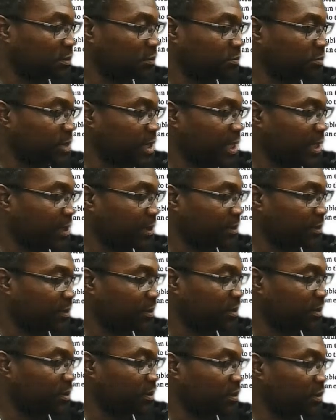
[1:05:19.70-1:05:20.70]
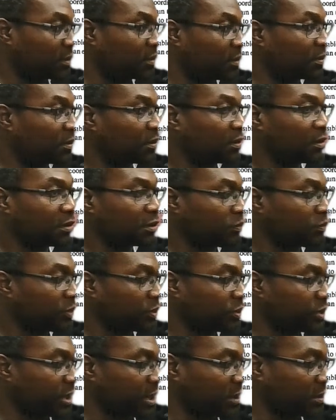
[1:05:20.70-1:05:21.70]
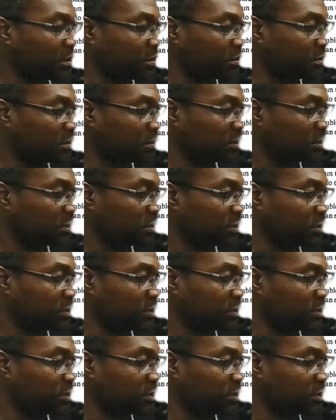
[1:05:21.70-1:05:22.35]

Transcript: Don't mind the switch out.